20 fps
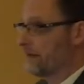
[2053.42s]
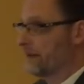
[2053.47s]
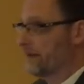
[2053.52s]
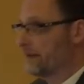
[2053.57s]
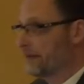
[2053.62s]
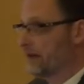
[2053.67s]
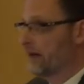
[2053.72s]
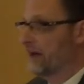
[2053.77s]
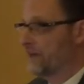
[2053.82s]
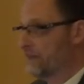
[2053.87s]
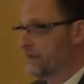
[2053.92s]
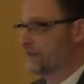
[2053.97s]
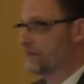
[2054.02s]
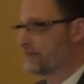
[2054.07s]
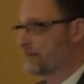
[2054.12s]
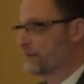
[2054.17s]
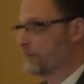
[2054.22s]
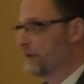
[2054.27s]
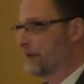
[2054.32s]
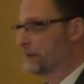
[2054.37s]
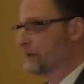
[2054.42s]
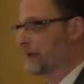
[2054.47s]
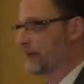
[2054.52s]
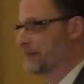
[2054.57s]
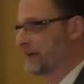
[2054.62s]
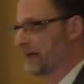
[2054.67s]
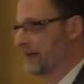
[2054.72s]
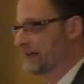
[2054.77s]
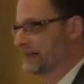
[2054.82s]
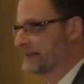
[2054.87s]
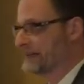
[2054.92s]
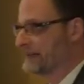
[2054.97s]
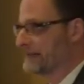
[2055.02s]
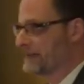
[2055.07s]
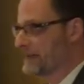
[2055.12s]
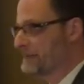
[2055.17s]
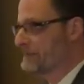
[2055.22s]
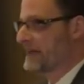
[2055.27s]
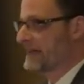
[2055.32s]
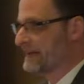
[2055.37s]
the authors of
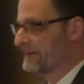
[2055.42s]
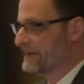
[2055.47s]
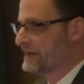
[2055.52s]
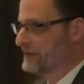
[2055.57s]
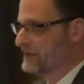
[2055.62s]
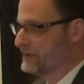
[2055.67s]
Mwigwithania, the men of the